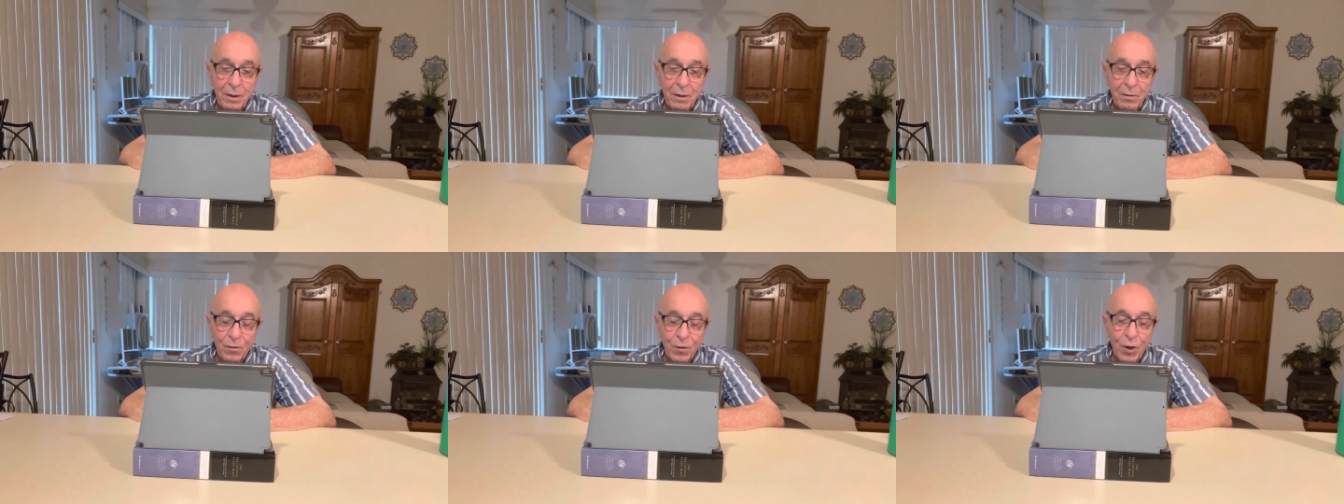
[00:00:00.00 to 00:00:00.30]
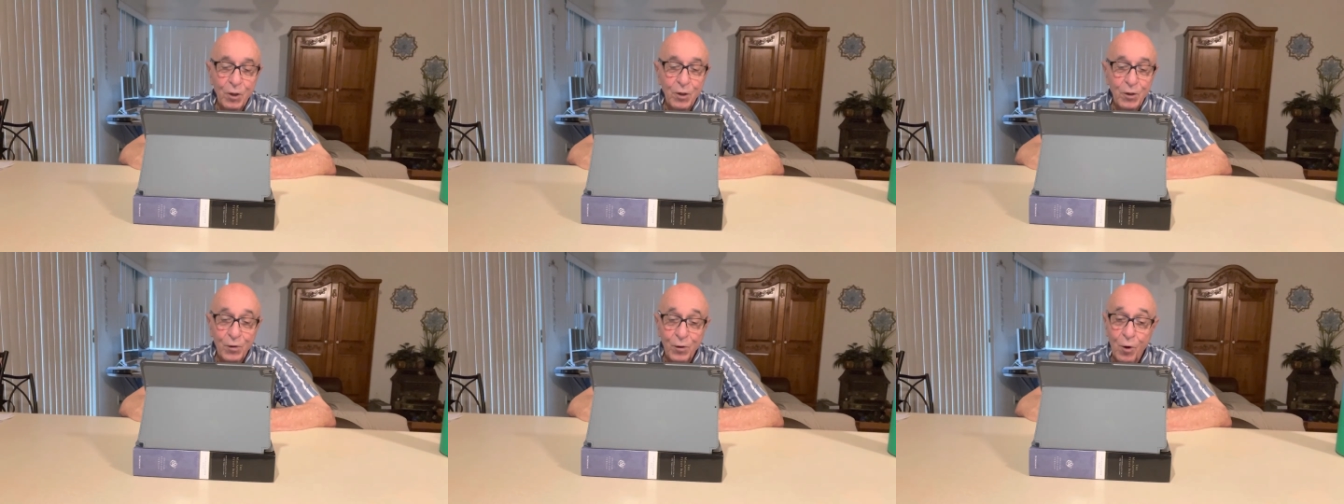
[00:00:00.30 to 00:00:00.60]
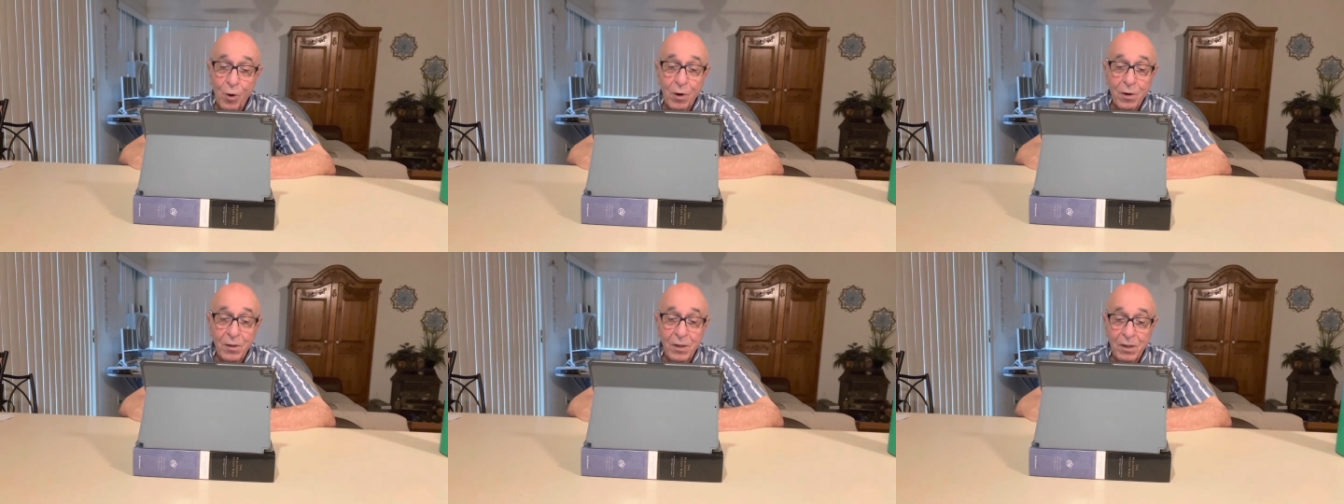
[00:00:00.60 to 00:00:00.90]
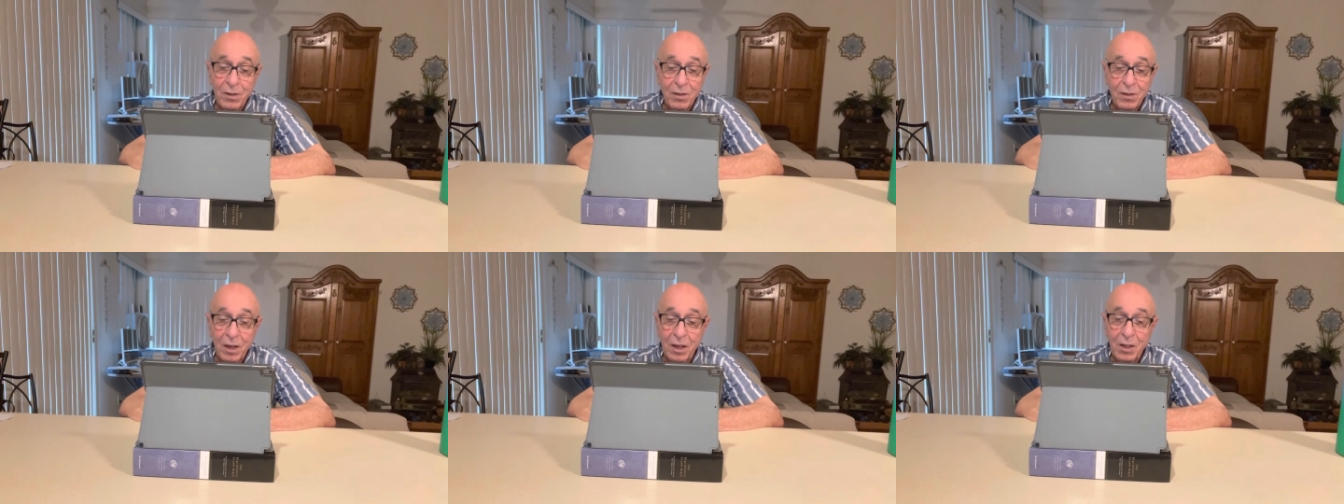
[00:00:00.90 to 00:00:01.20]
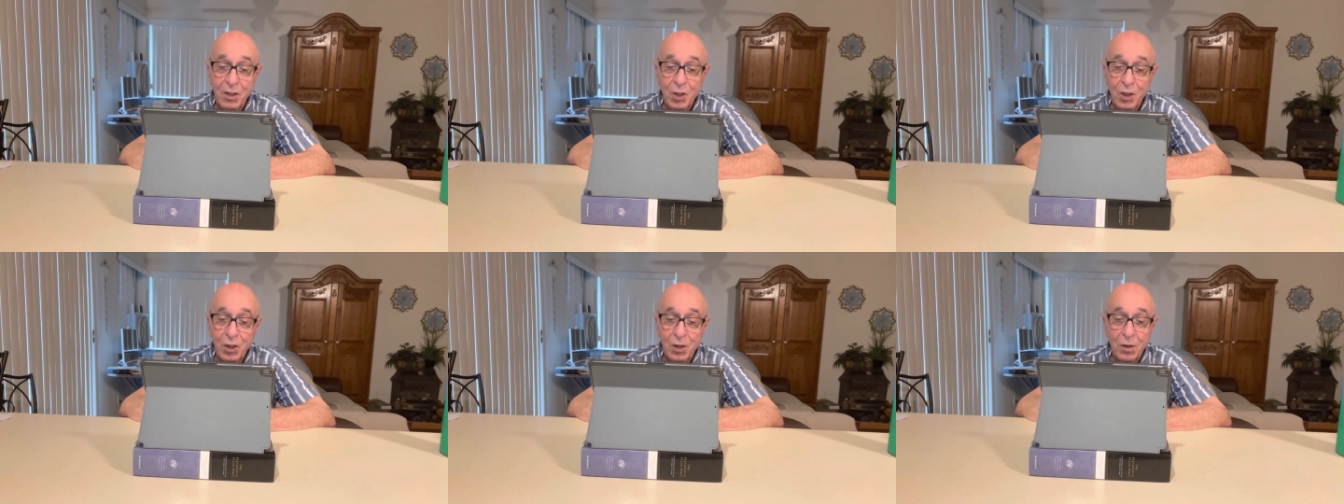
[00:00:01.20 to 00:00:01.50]
Verse 4, the
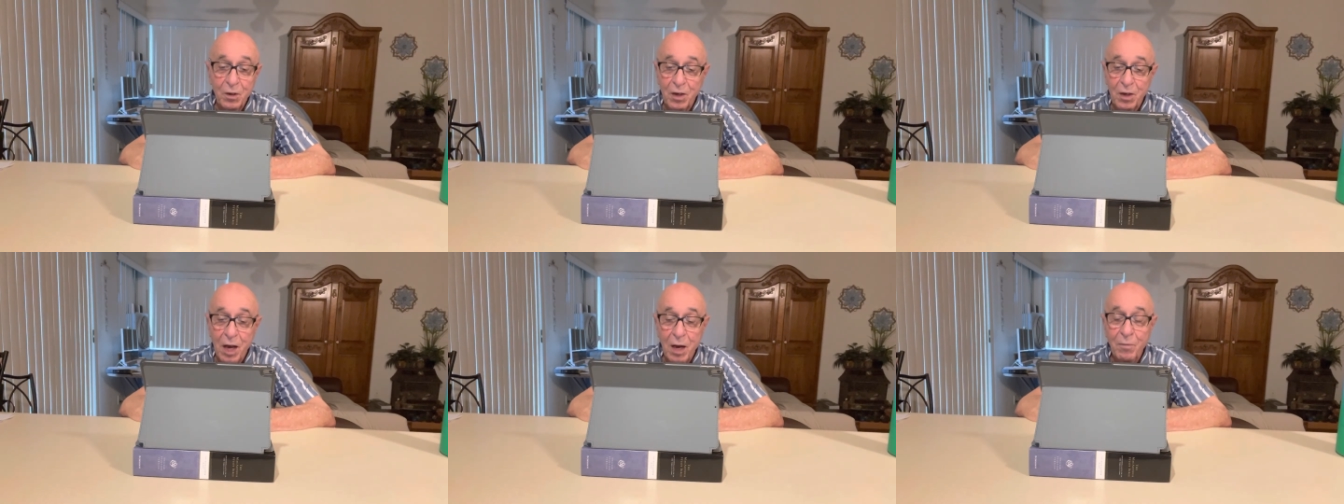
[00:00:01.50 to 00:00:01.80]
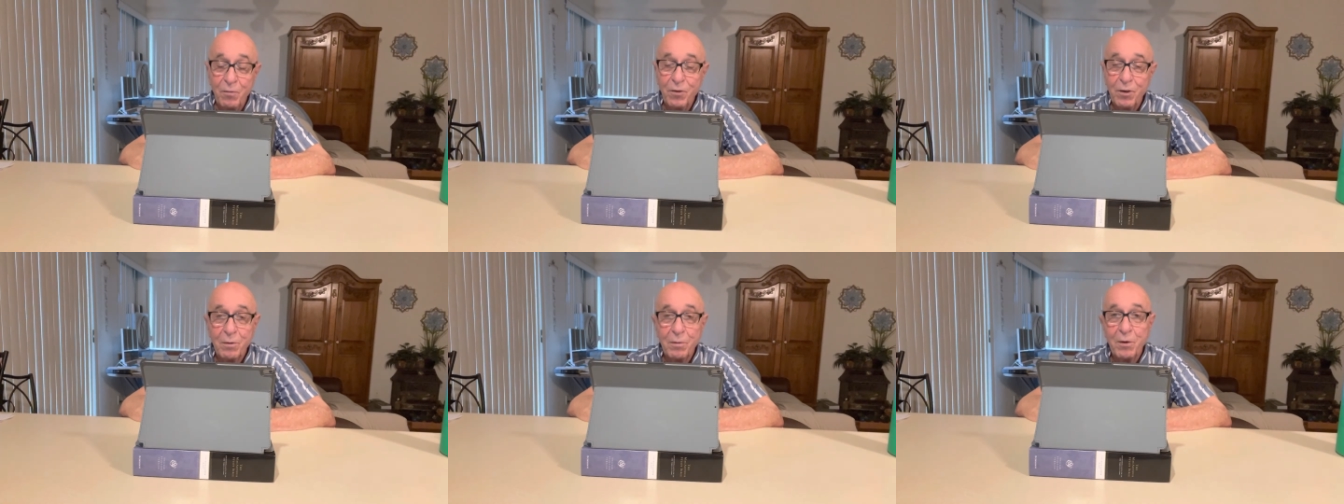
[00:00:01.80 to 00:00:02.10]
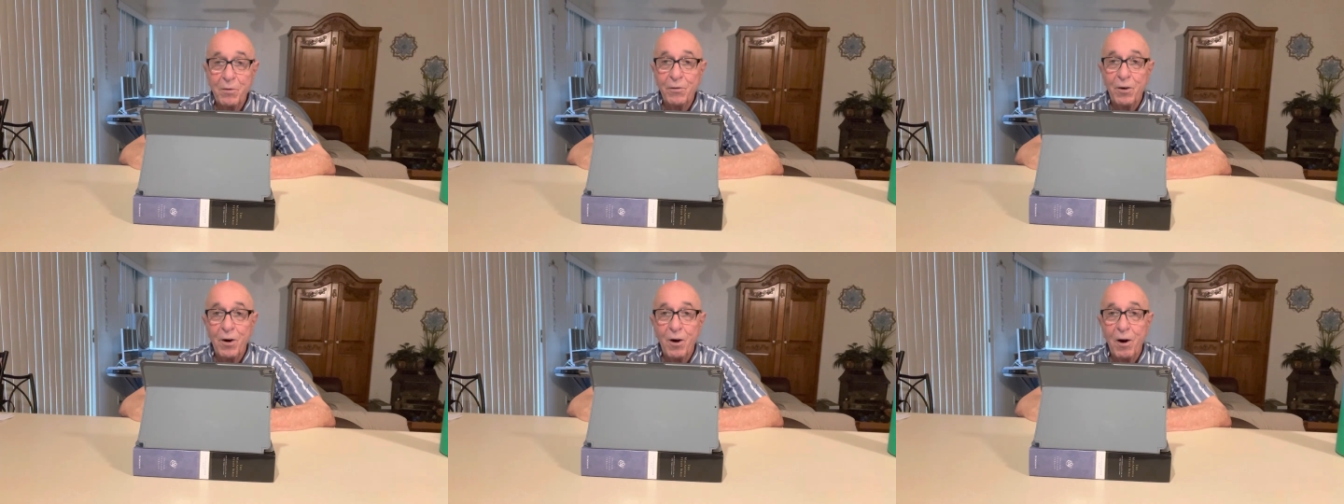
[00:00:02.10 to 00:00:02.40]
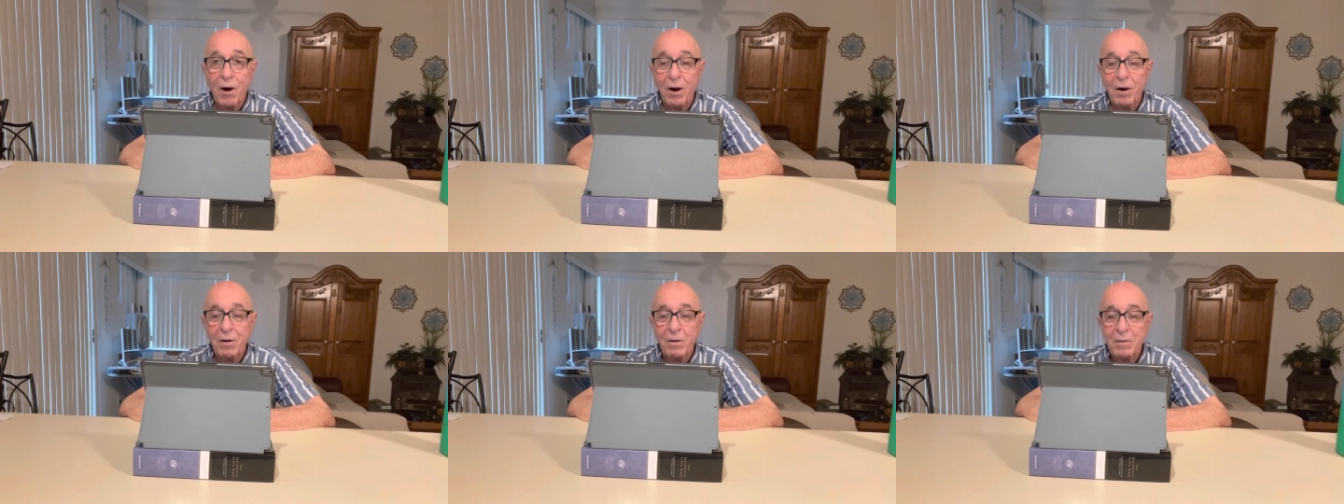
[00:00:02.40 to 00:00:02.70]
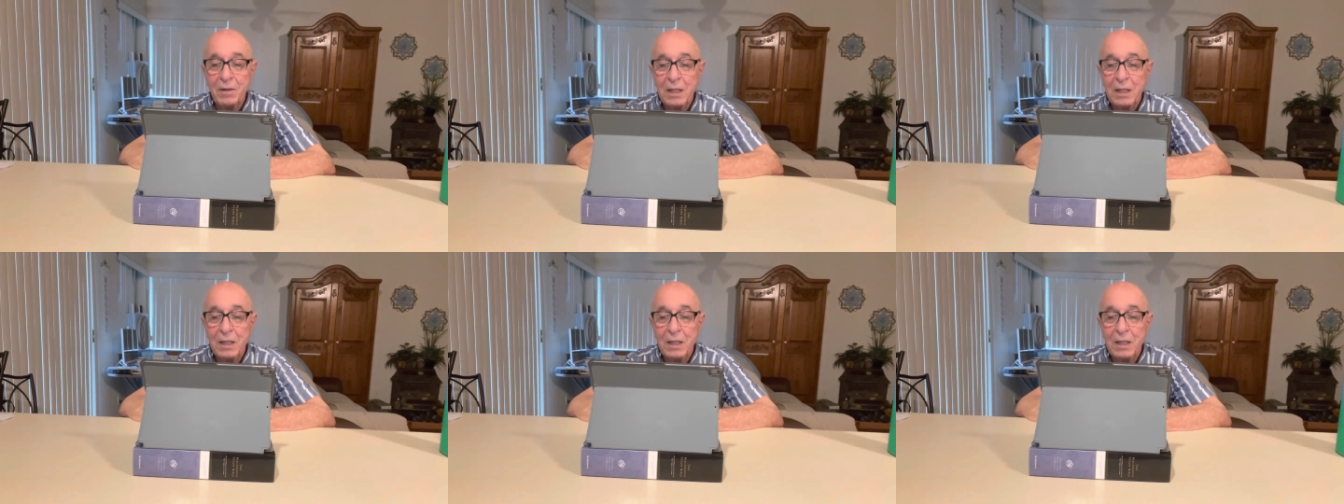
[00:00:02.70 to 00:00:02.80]
sun shall come from afar.